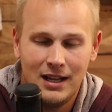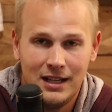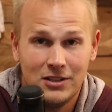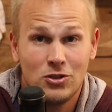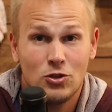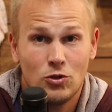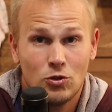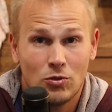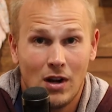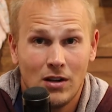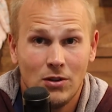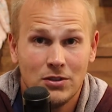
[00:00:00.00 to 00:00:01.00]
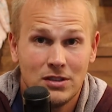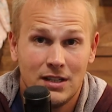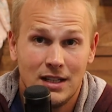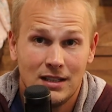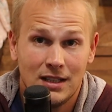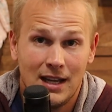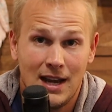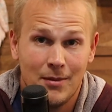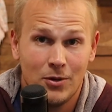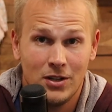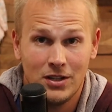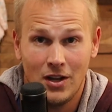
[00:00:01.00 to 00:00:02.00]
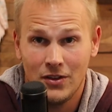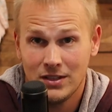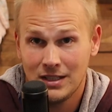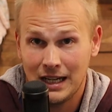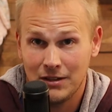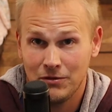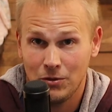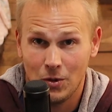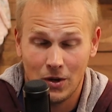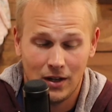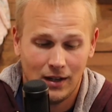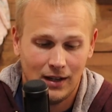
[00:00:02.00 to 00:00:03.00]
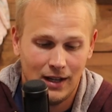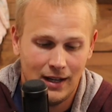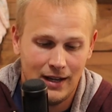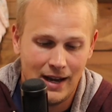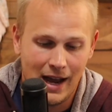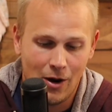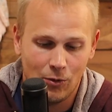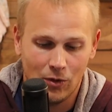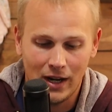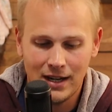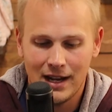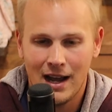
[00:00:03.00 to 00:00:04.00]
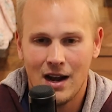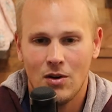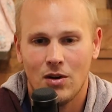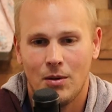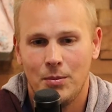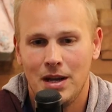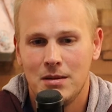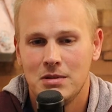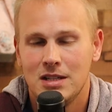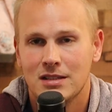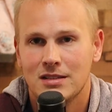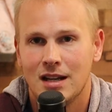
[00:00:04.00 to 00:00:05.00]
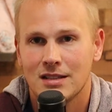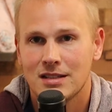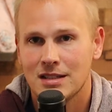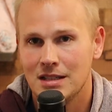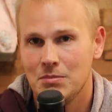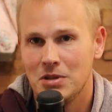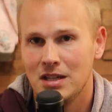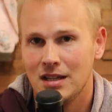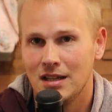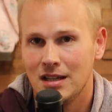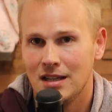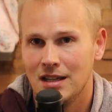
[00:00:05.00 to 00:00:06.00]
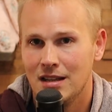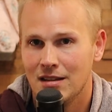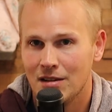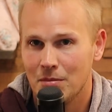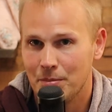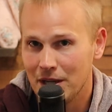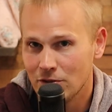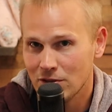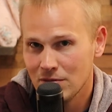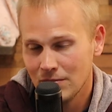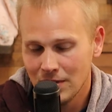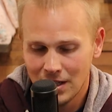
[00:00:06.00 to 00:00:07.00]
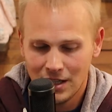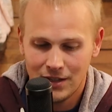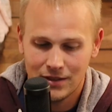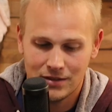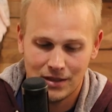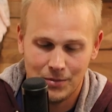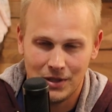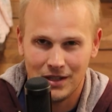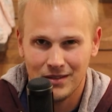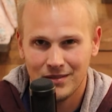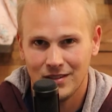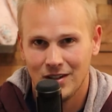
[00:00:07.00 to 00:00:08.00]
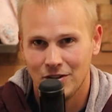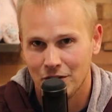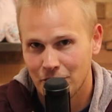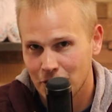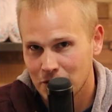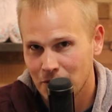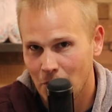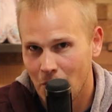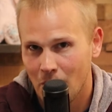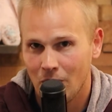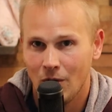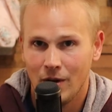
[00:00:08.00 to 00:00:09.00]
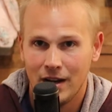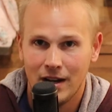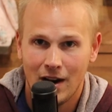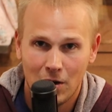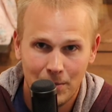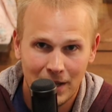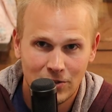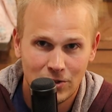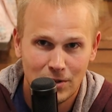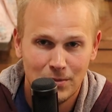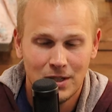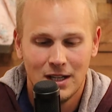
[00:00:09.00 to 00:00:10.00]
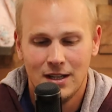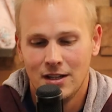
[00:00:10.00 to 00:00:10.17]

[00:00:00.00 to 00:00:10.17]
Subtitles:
it struggles to hit the camera on the second floor. Now, right now, our baby is not sleeping in their bedroom. They're sleeping on the first floor or in our bedroom.